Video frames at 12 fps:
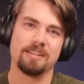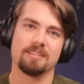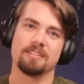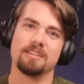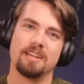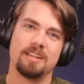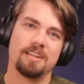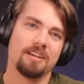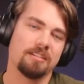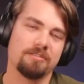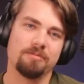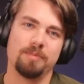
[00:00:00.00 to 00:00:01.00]
layer
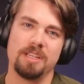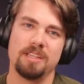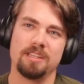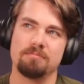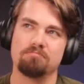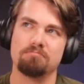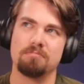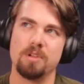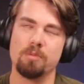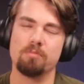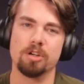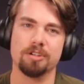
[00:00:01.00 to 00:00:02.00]
of being
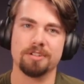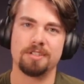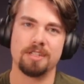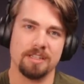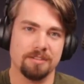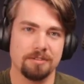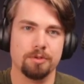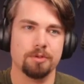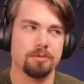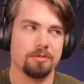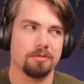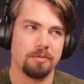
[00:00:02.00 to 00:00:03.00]
immersed
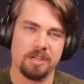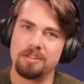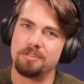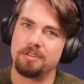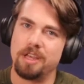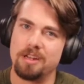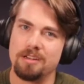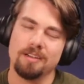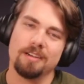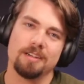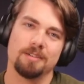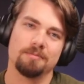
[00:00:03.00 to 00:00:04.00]
into the internet.
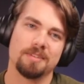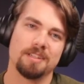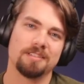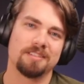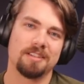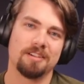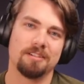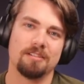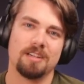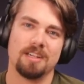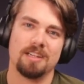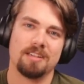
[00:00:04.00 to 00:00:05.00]
And
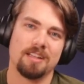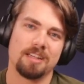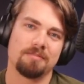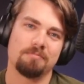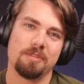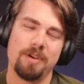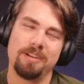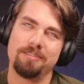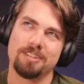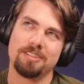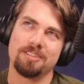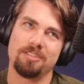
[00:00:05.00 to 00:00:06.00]
so like the
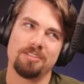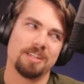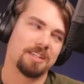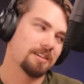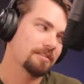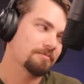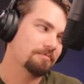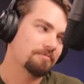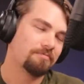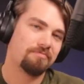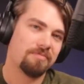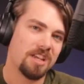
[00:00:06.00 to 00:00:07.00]
metaverse is already kind of
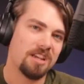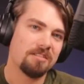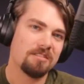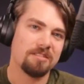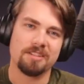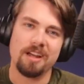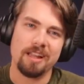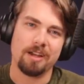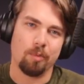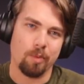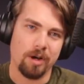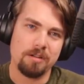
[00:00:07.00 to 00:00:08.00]
here. There's not
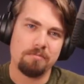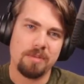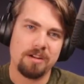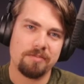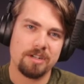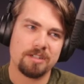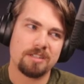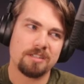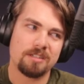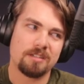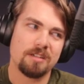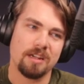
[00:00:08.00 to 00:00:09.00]
like one
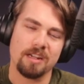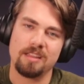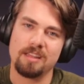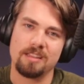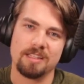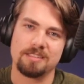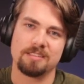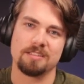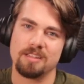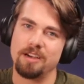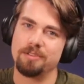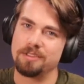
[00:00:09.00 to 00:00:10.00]
metaverse, and I think that's
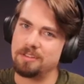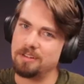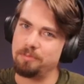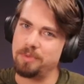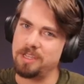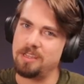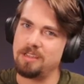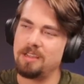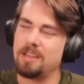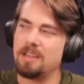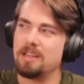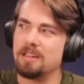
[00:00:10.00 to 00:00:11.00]
just how it's going to be.
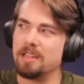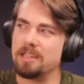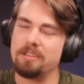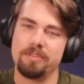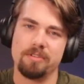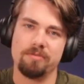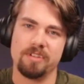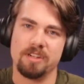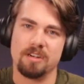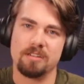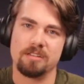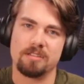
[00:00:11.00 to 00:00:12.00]
Like even in
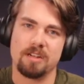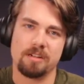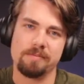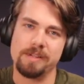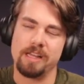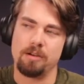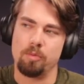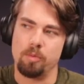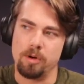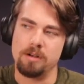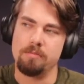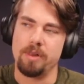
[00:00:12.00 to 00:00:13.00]
VR, there's not going to be like
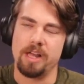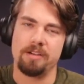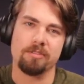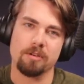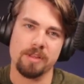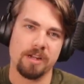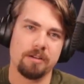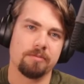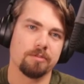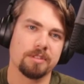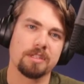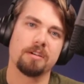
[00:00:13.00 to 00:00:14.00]
one platform that
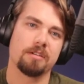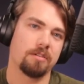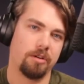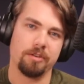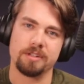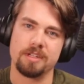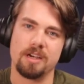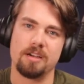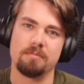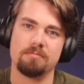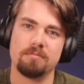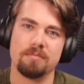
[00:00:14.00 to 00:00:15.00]
everyone's on all the
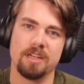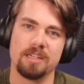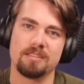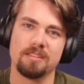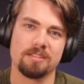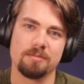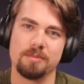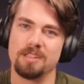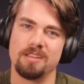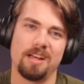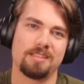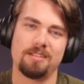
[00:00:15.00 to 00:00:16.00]
time. Like there's going to
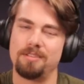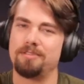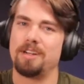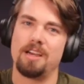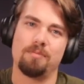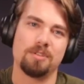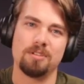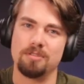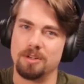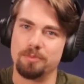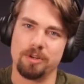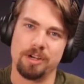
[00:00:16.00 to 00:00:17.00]
be lots of different apps you
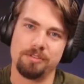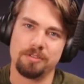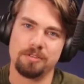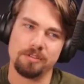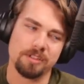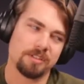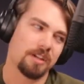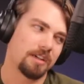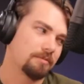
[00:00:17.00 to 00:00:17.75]
jump around to, just